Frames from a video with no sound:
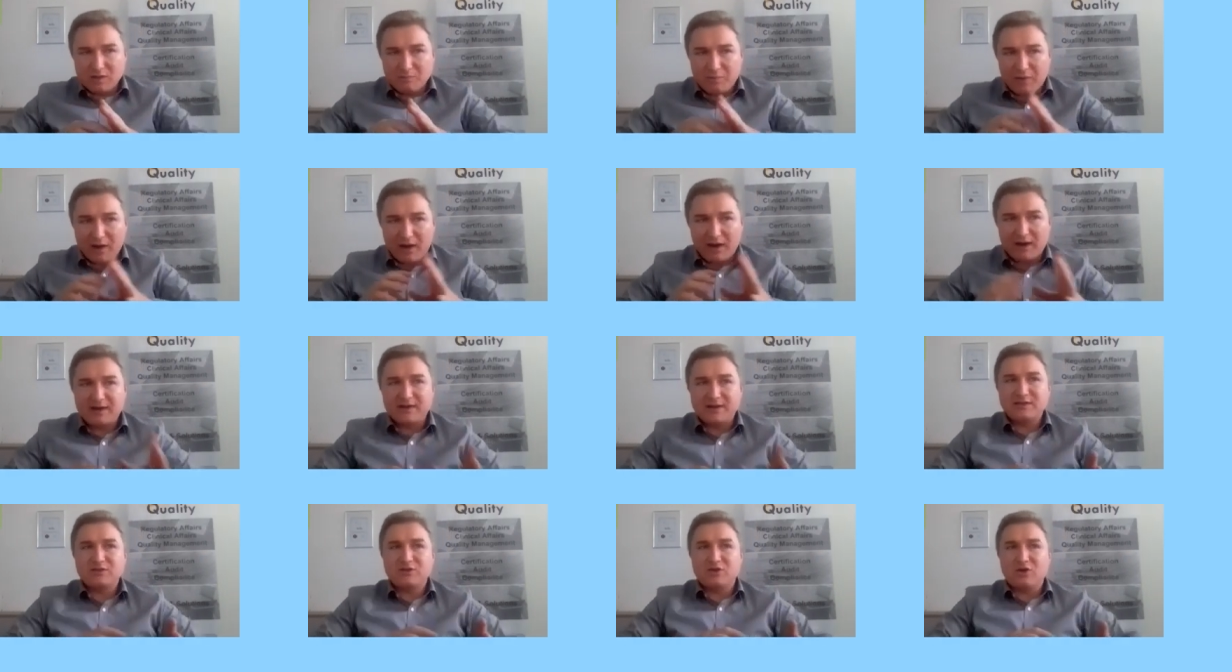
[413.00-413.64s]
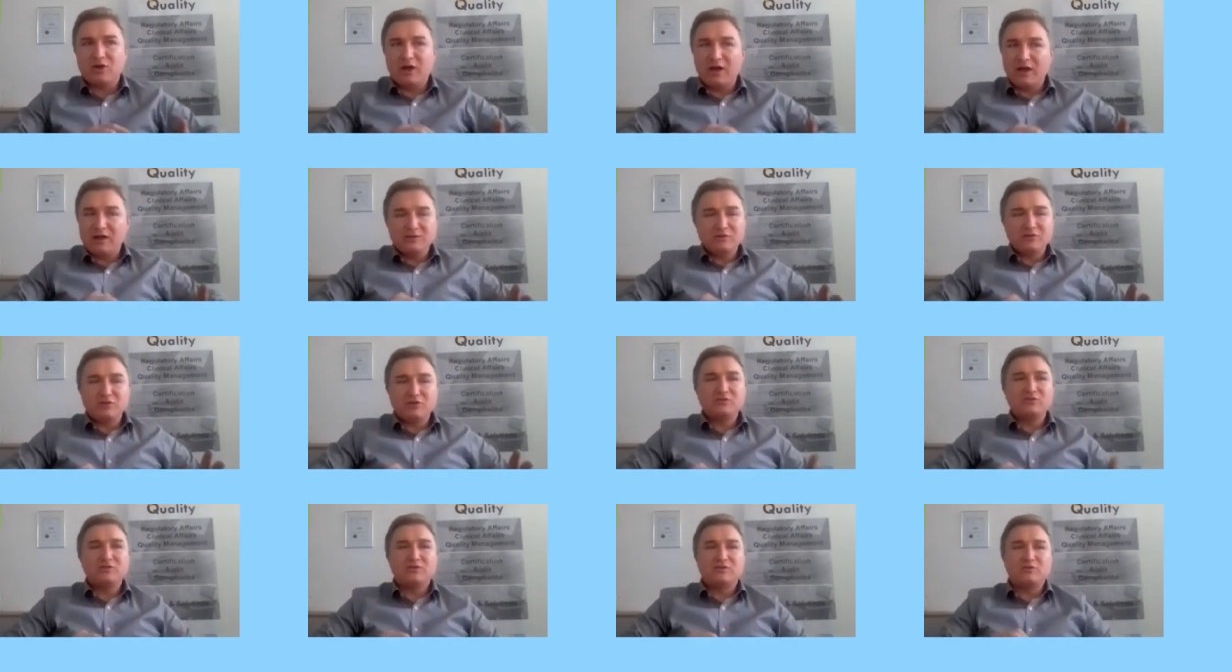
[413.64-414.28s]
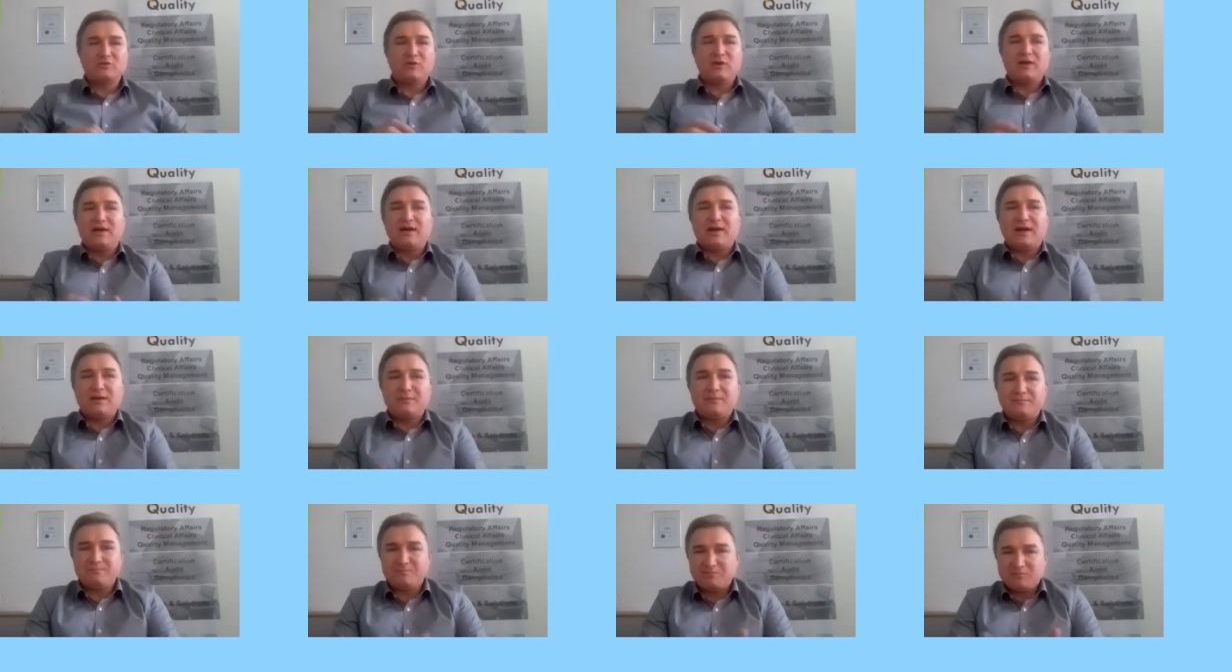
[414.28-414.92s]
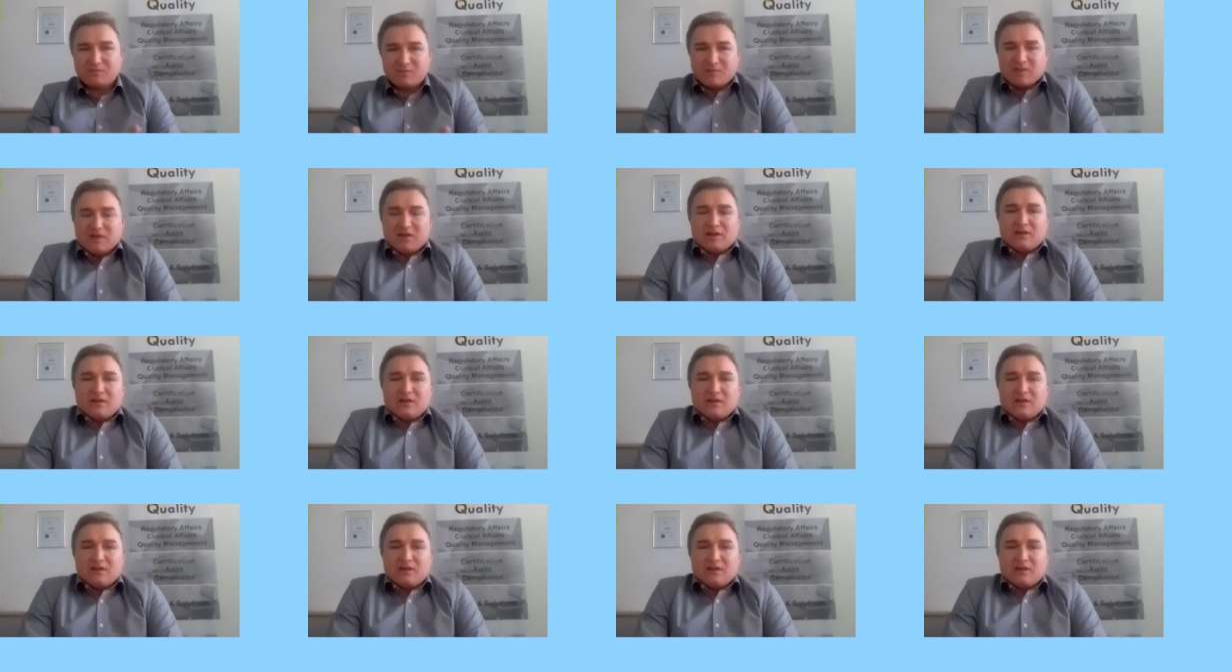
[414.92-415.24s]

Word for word: hard, uh, not to a, um,